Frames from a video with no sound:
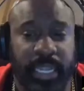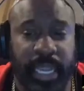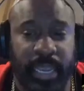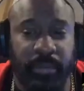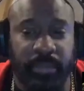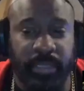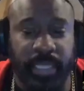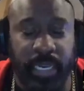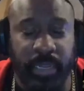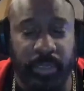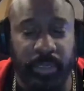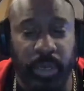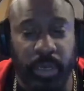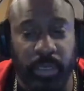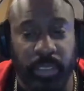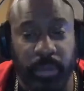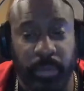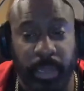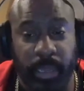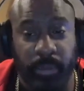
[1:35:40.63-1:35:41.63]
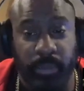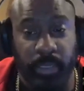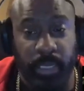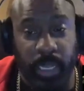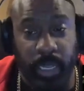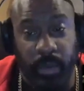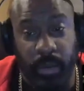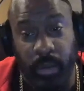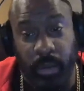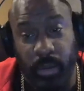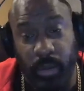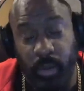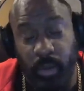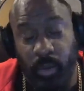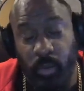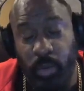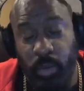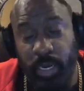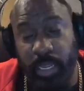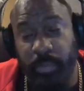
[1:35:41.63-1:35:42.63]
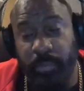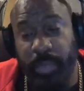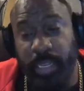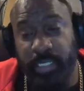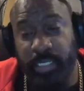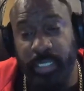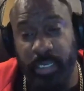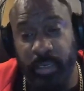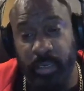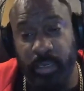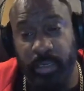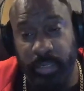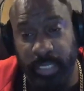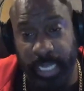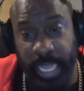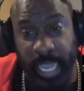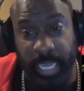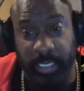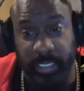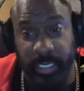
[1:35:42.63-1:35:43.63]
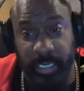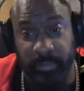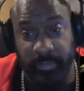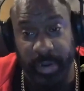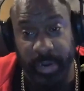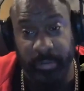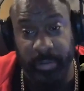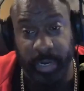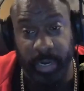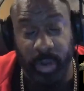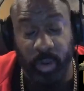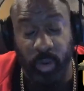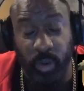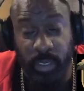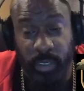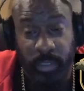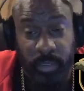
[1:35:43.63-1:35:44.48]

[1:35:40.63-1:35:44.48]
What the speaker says: games that he talked about or what he mentioned was actually right around the corner.